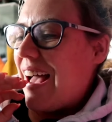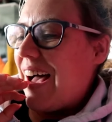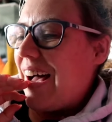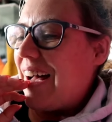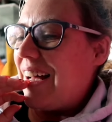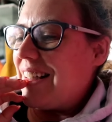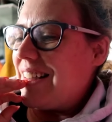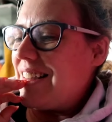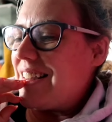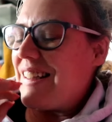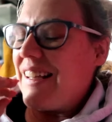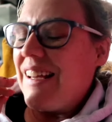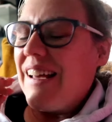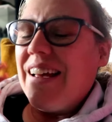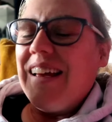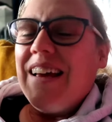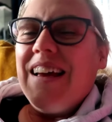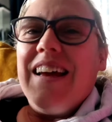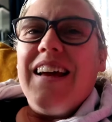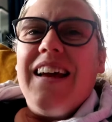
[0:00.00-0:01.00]
and
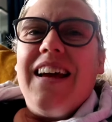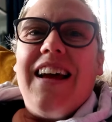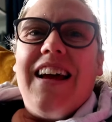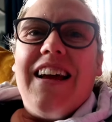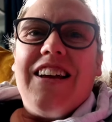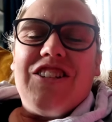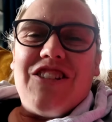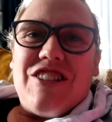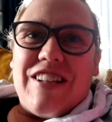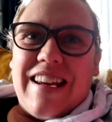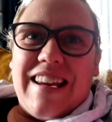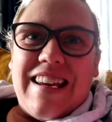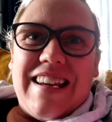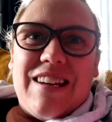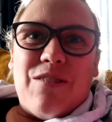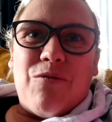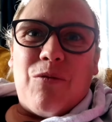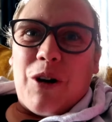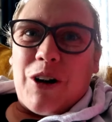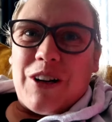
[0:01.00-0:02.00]

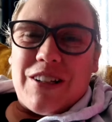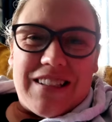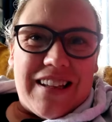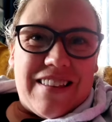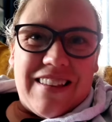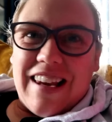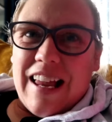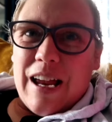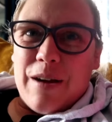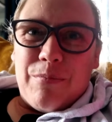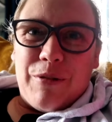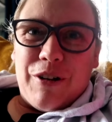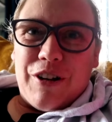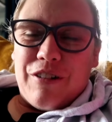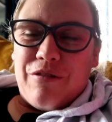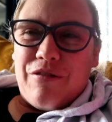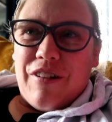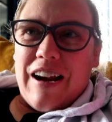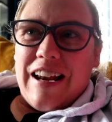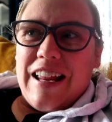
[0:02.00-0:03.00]
she works in the library
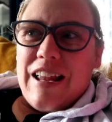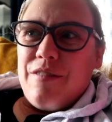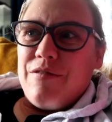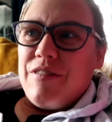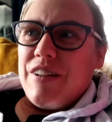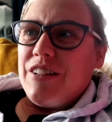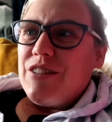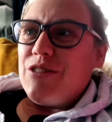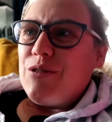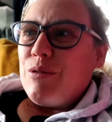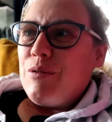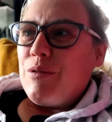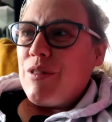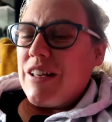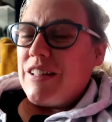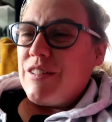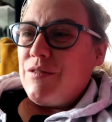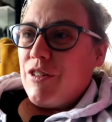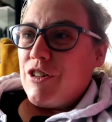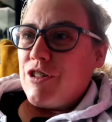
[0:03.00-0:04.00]
on a Friday evening. So
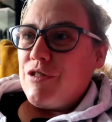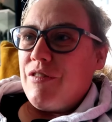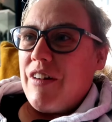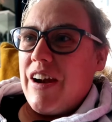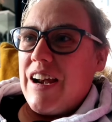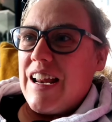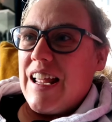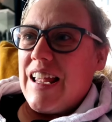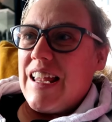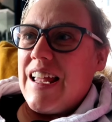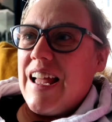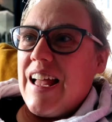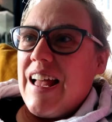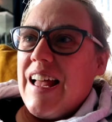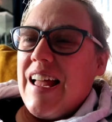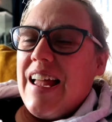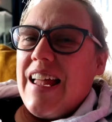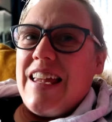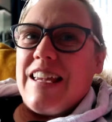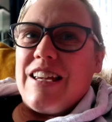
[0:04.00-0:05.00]
this first Friday,
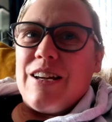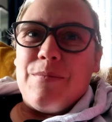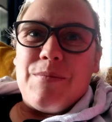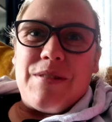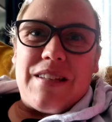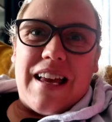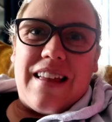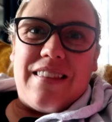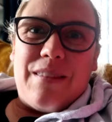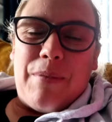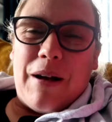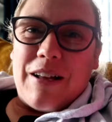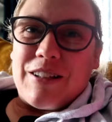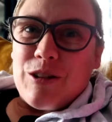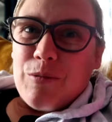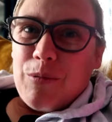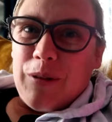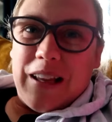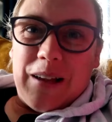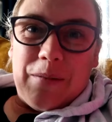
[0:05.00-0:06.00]
he comes in,
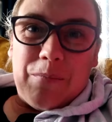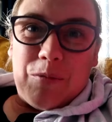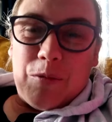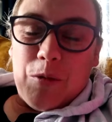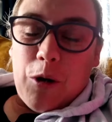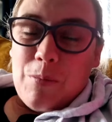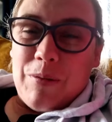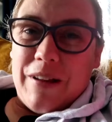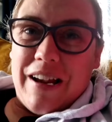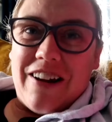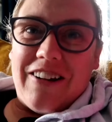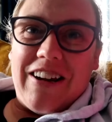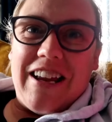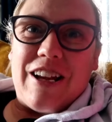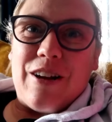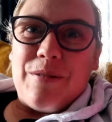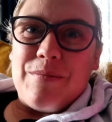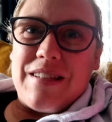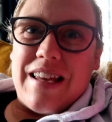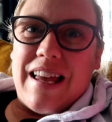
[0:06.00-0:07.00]
basketball player,
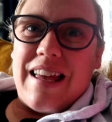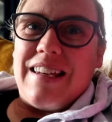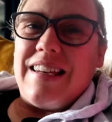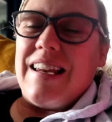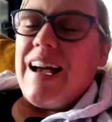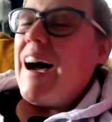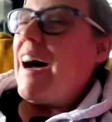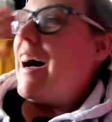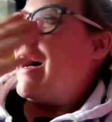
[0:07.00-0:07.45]
he comes in